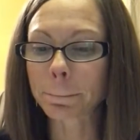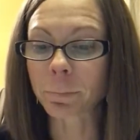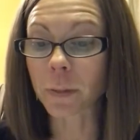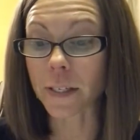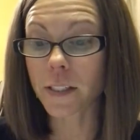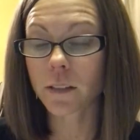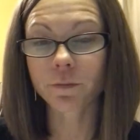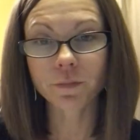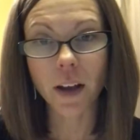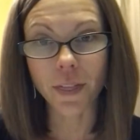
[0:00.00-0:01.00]
But
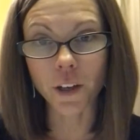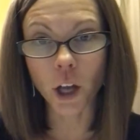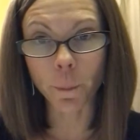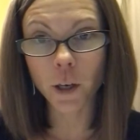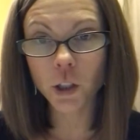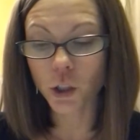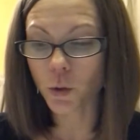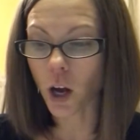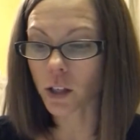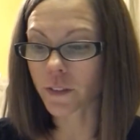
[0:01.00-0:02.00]
the number
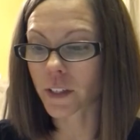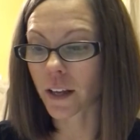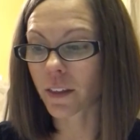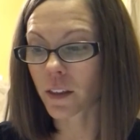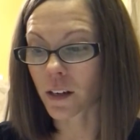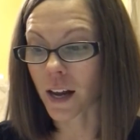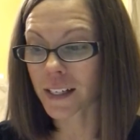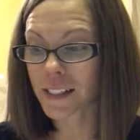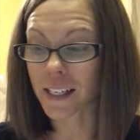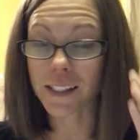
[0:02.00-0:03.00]
2 cause of death in the
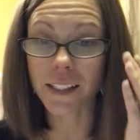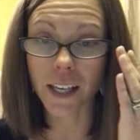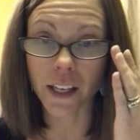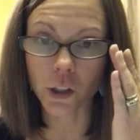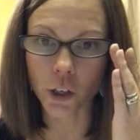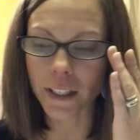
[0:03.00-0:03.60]
United States is cancer,